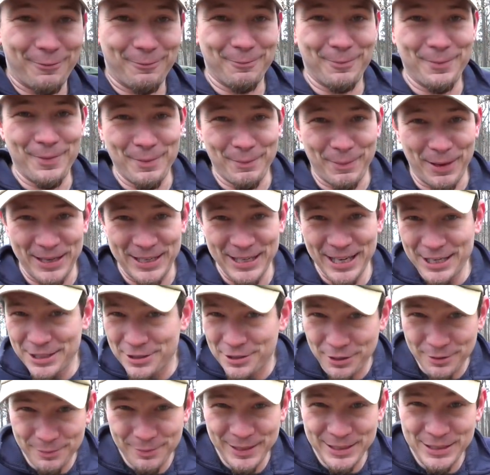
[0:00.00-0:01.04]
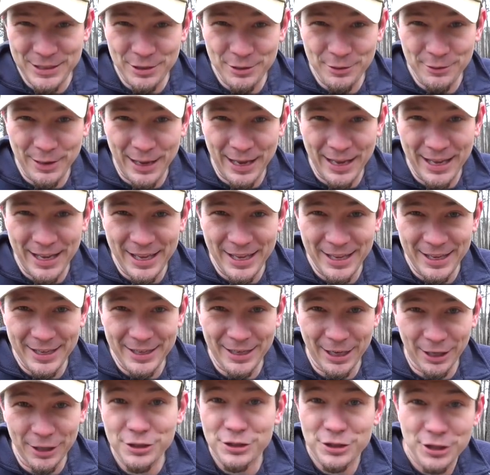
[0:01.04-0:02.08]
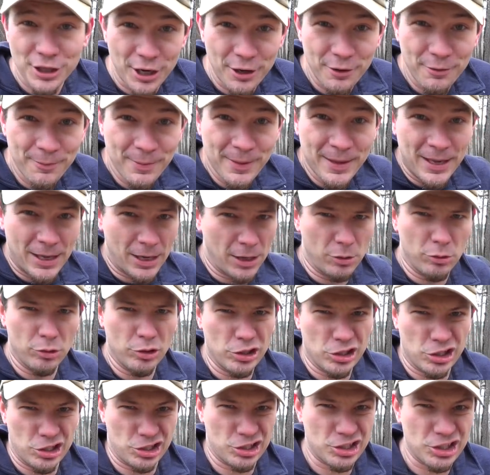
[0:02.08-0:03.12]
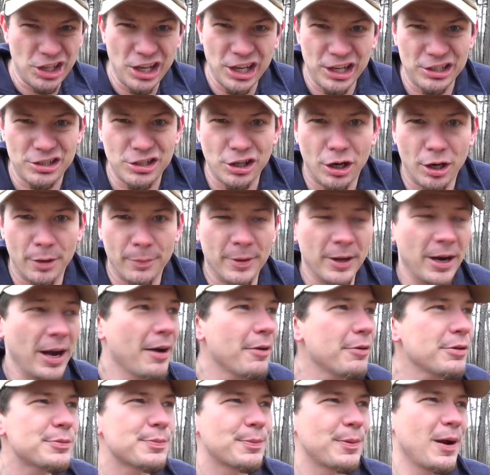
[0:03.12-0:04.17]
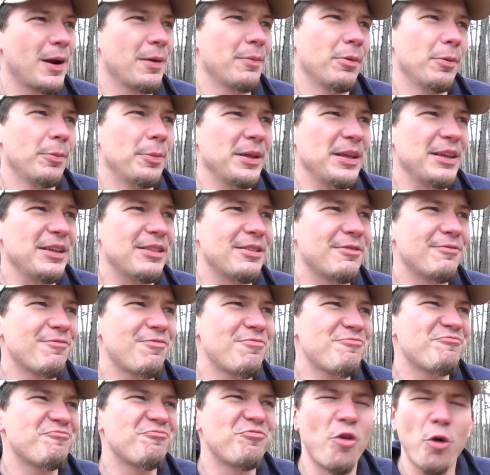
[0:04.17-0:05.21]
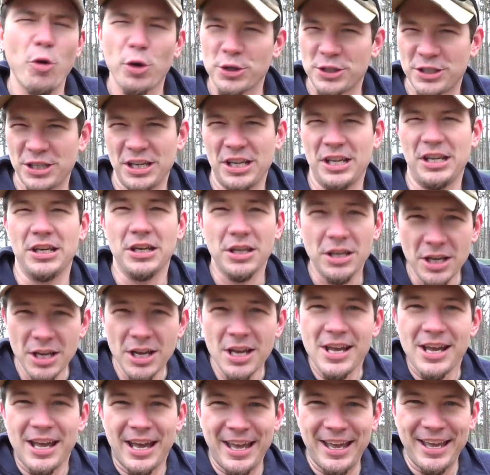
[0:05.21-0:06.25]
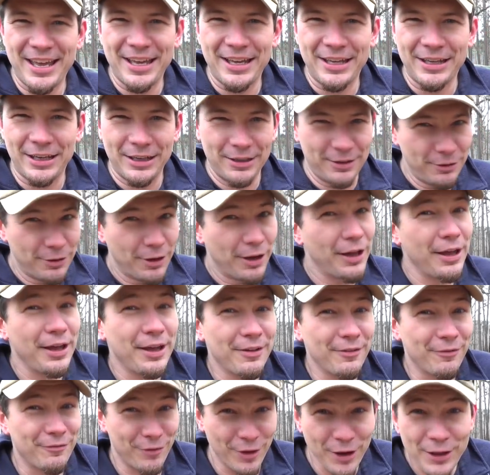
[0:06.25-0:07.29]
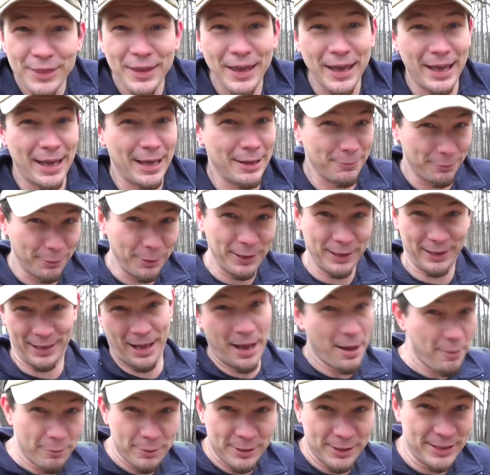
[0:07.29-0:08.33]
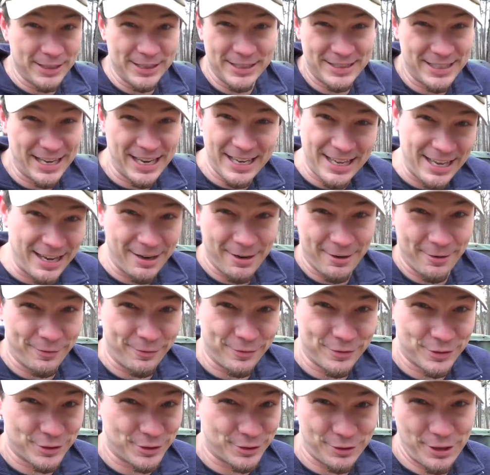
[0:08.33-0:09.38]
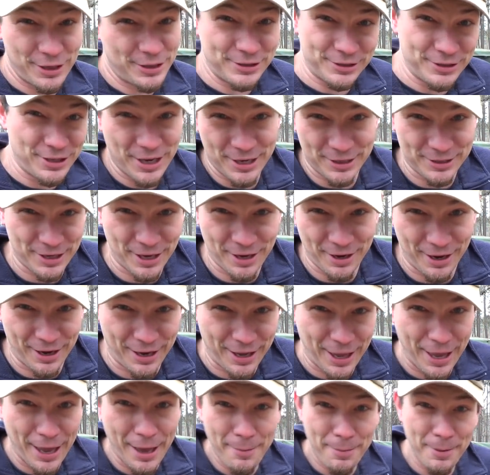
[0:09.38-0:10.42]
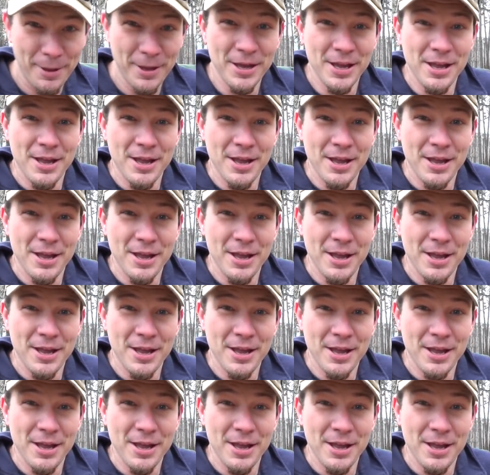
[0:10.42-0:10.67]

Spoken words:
my dad took me to a gun show, and I wanted a snake charmer. I was probably 14, and I knew a friend that had one, and I wanted to take care of stray snakes out at camp,